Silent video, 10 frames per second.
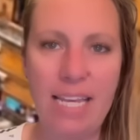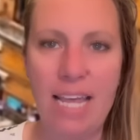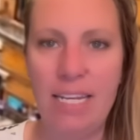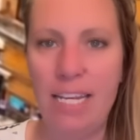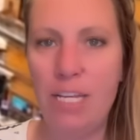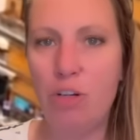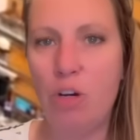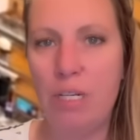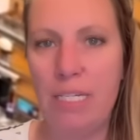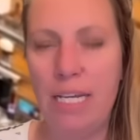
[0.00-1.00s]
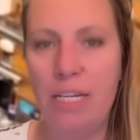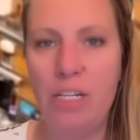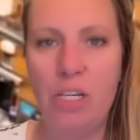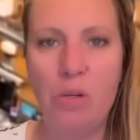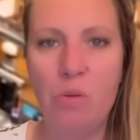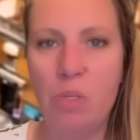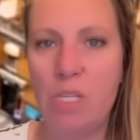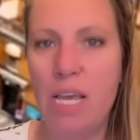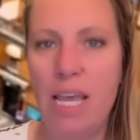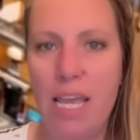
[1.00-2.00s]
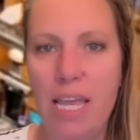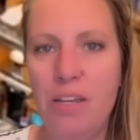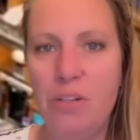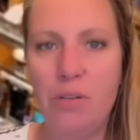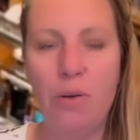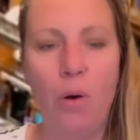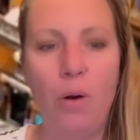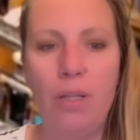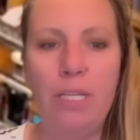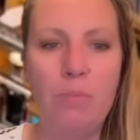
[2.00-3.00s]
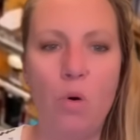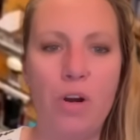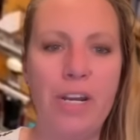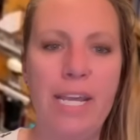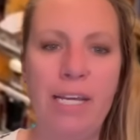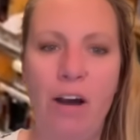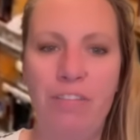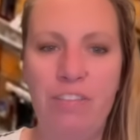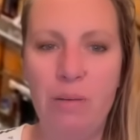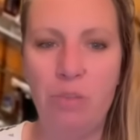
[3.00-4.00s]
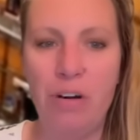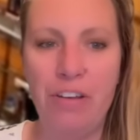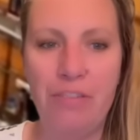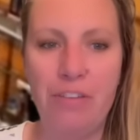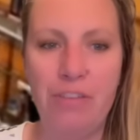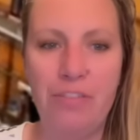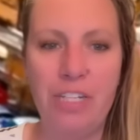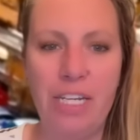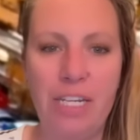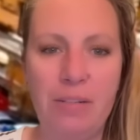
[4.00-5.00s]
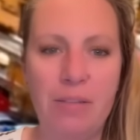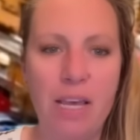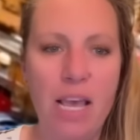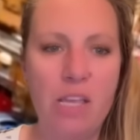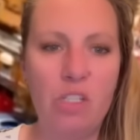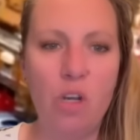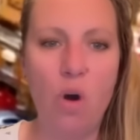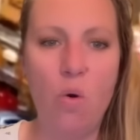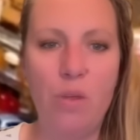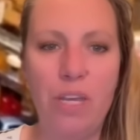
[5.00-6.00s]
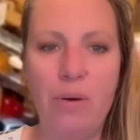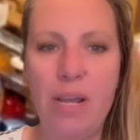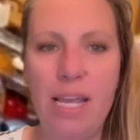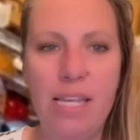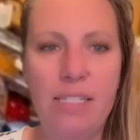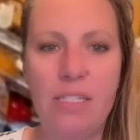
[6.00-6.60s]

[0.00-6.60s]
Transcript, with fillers: and it continues into the early morning of February 15th. So there is